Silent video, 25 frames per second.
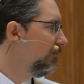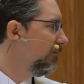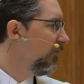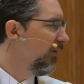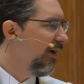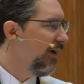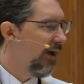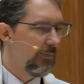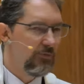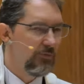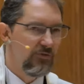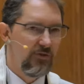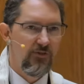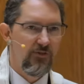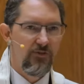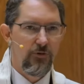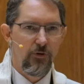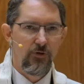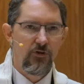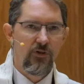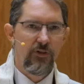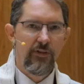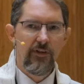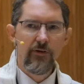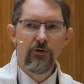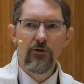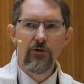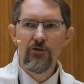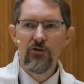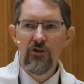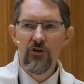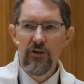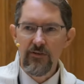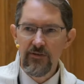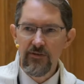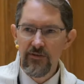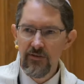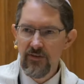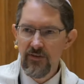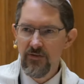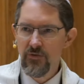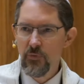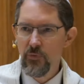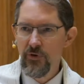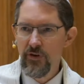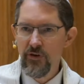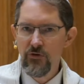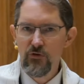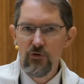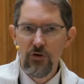perhaps the first liturgist,
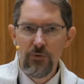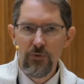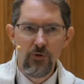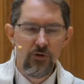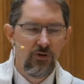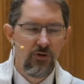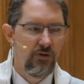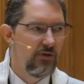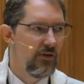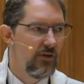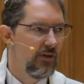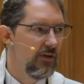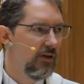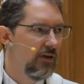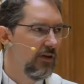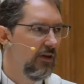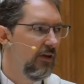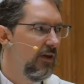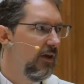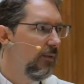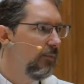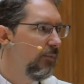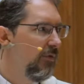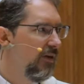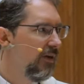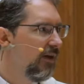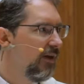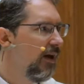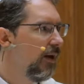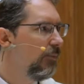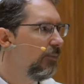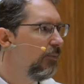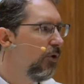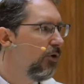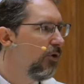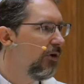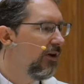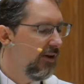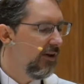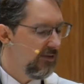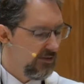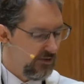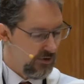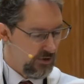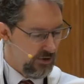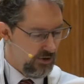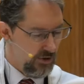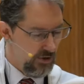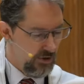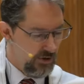if we attribute the Micha Mocha
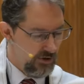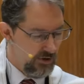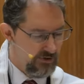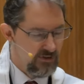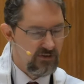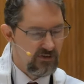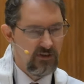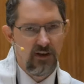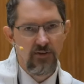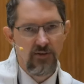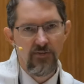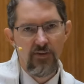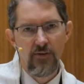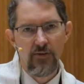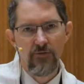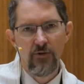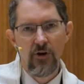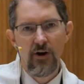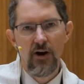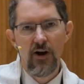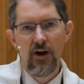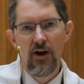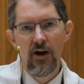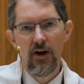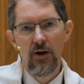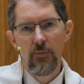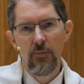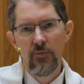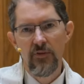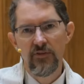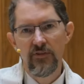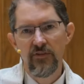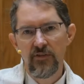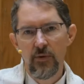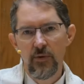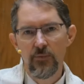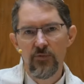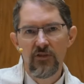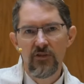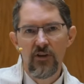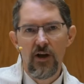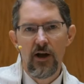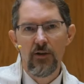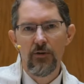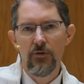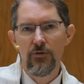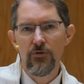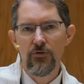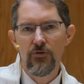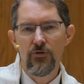to her instead of Avraham, as some
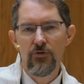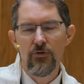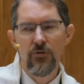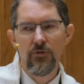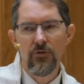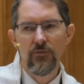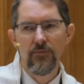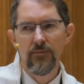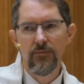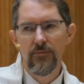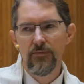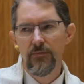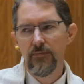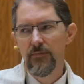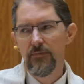scholars do.